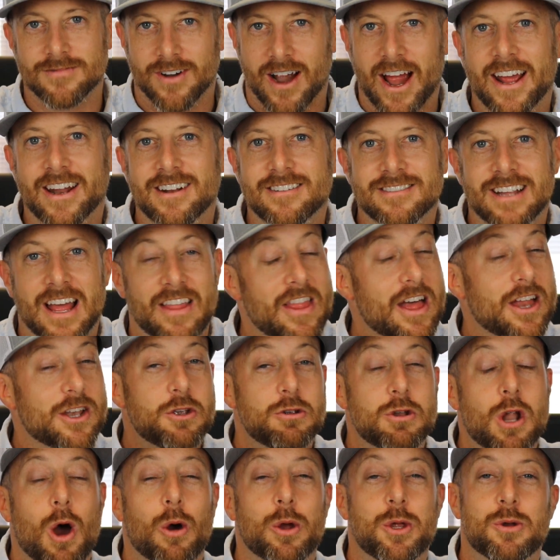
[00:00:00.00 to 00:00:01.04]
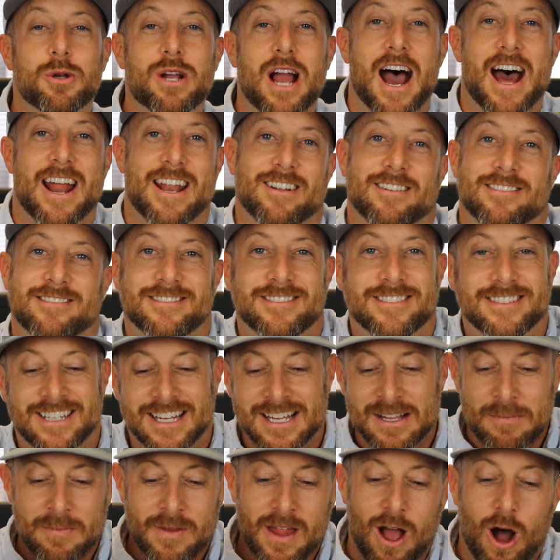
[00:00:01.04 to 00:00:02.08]
right? And then you know you got it.
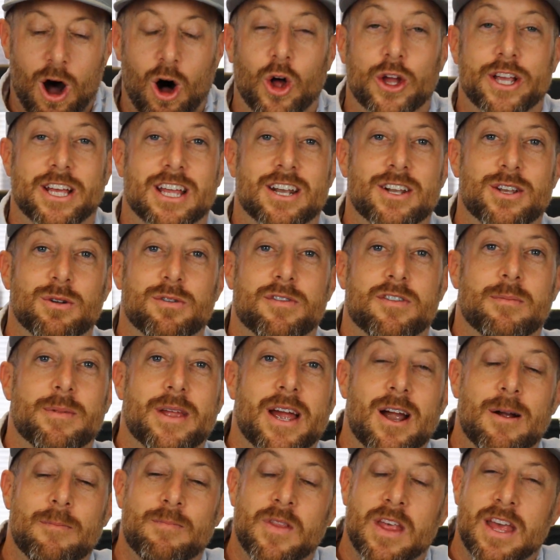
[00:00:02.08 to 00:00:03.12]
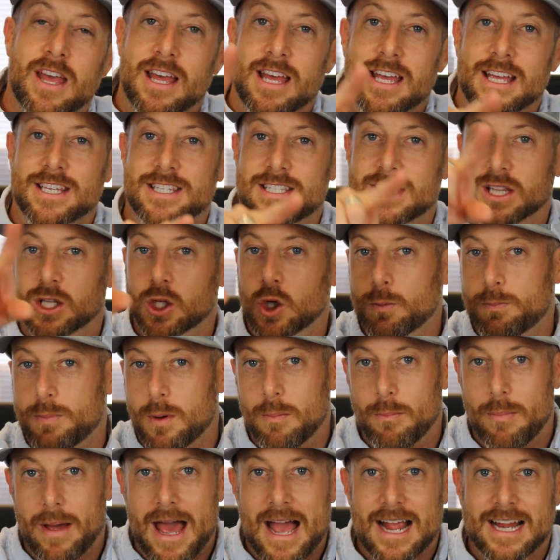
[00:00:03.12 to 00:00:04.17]
All you got to do from there is
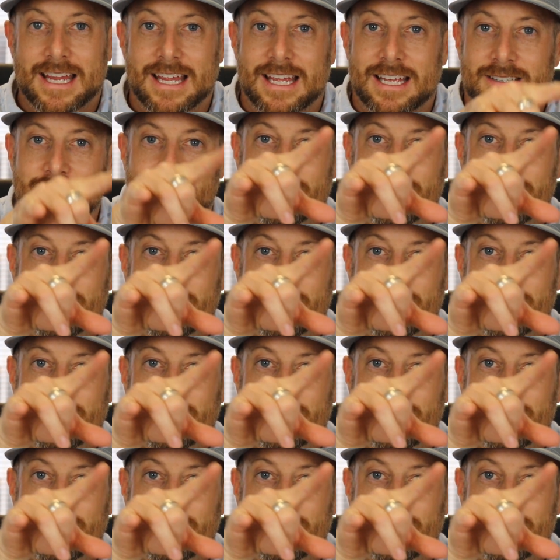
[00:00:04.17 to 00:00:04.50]
loop them back